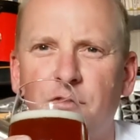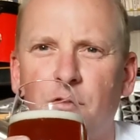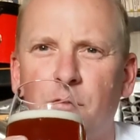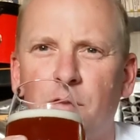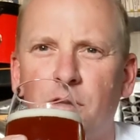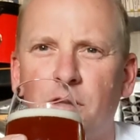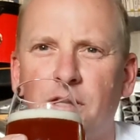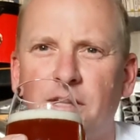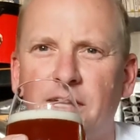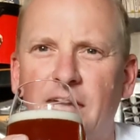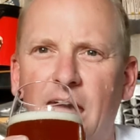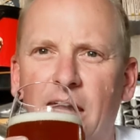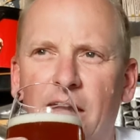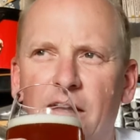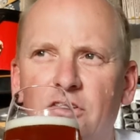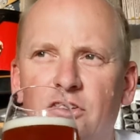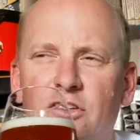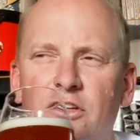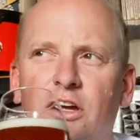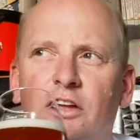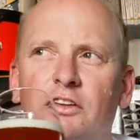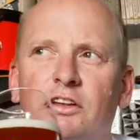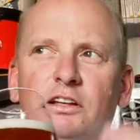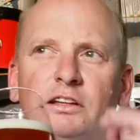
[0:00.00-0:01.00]
from the
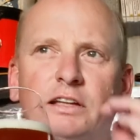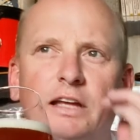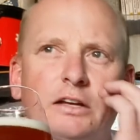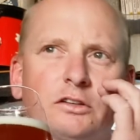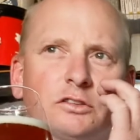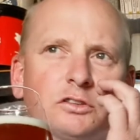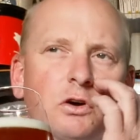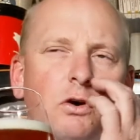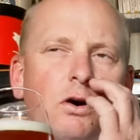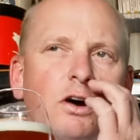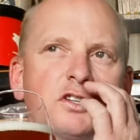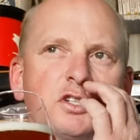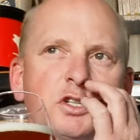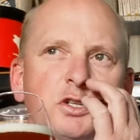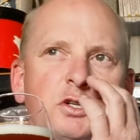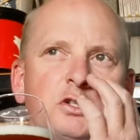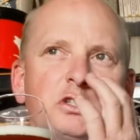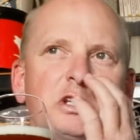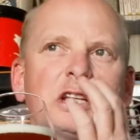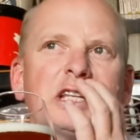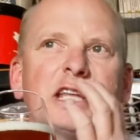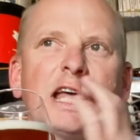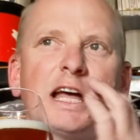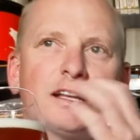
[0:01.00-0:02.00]
Galaxy, I think those guys
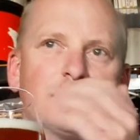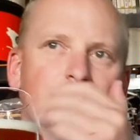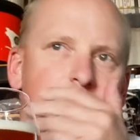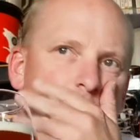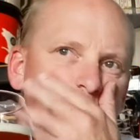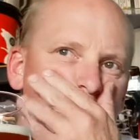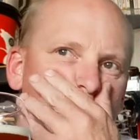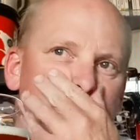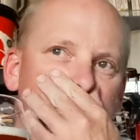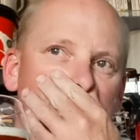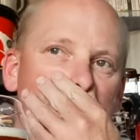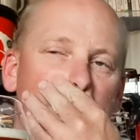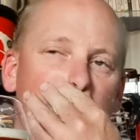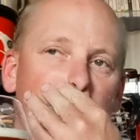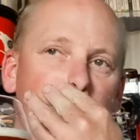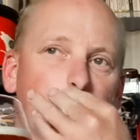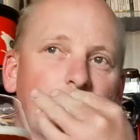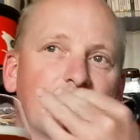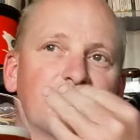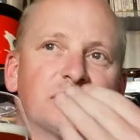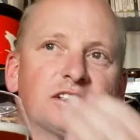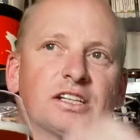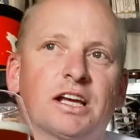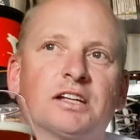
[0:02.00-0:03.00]
use in that
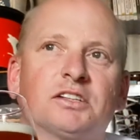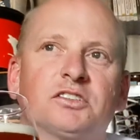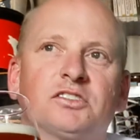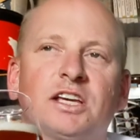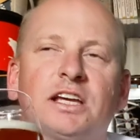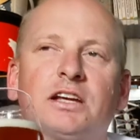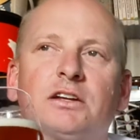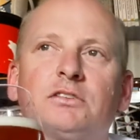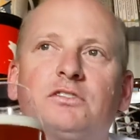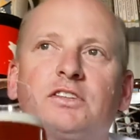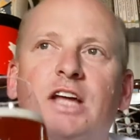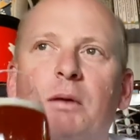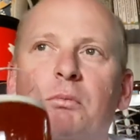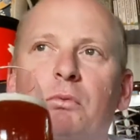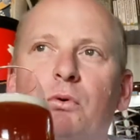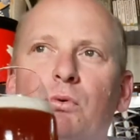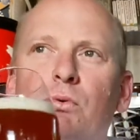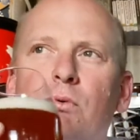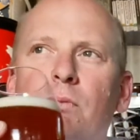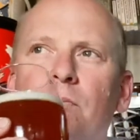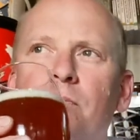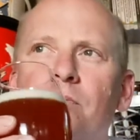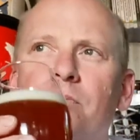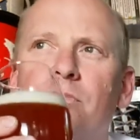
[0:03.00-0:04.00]
that sunset, a
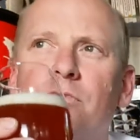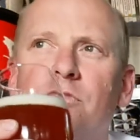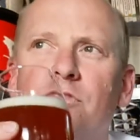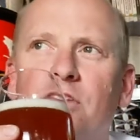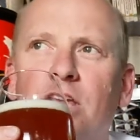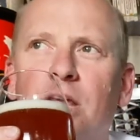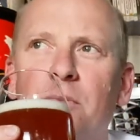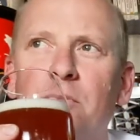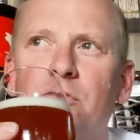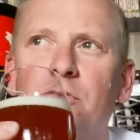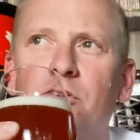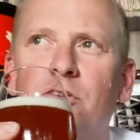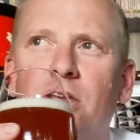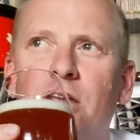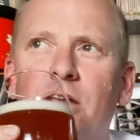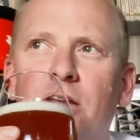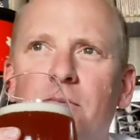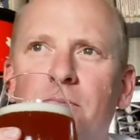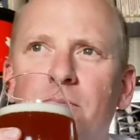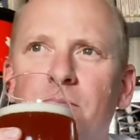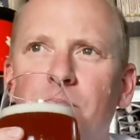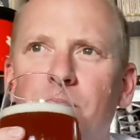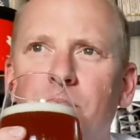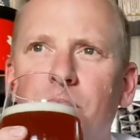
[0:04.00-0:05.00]
double sunset,
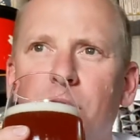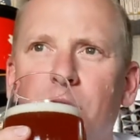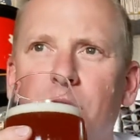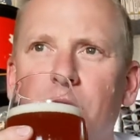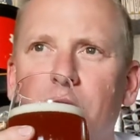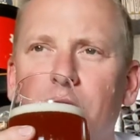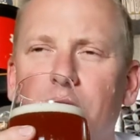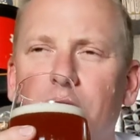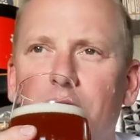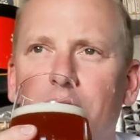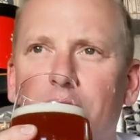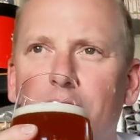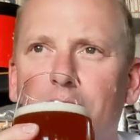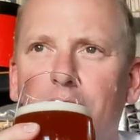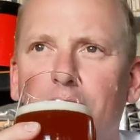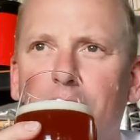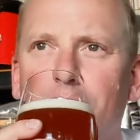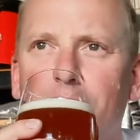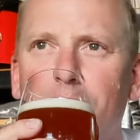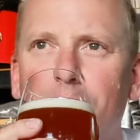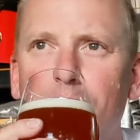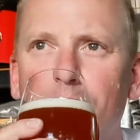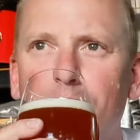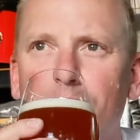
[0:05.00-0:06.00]

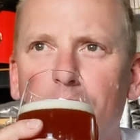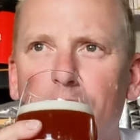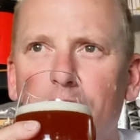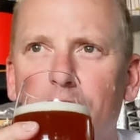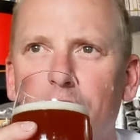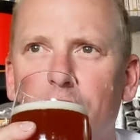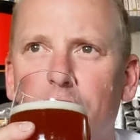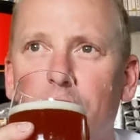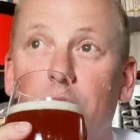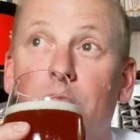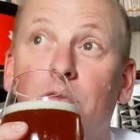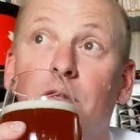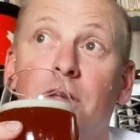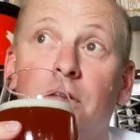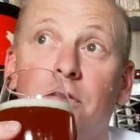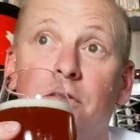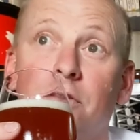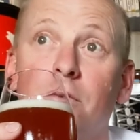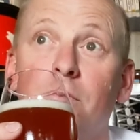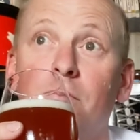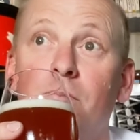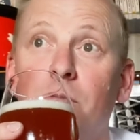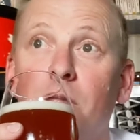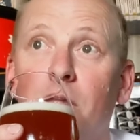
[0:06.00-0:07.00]

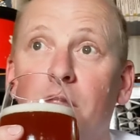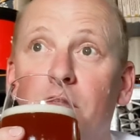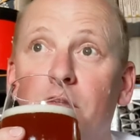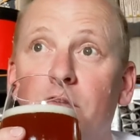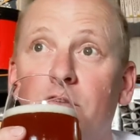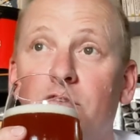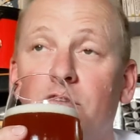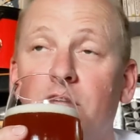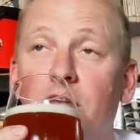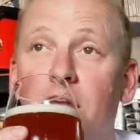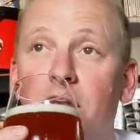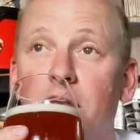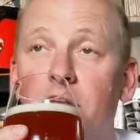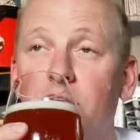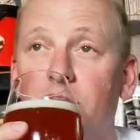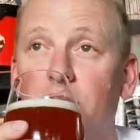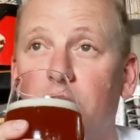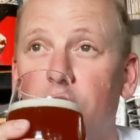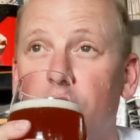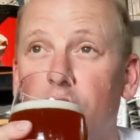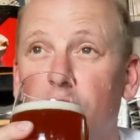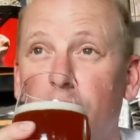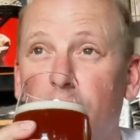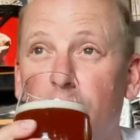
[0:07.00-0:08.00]
and the standard
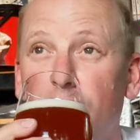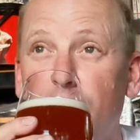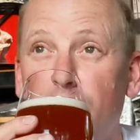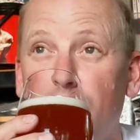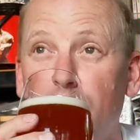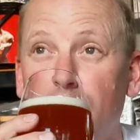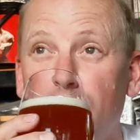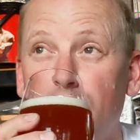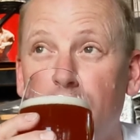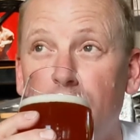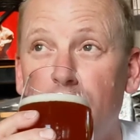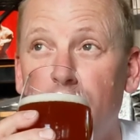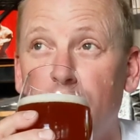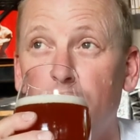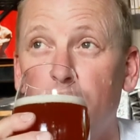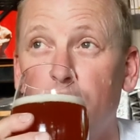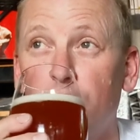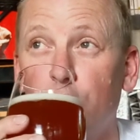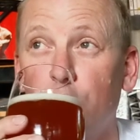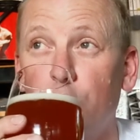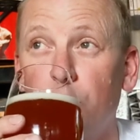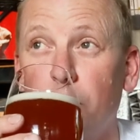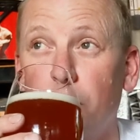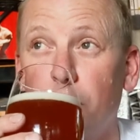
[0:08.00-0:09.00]
sunset from
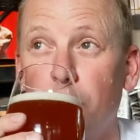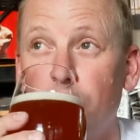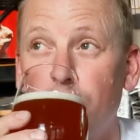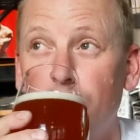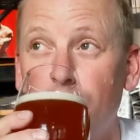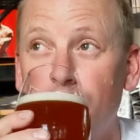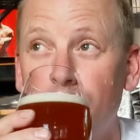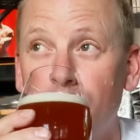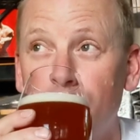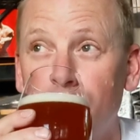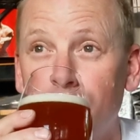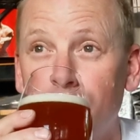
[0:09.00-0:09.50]
Two Birds.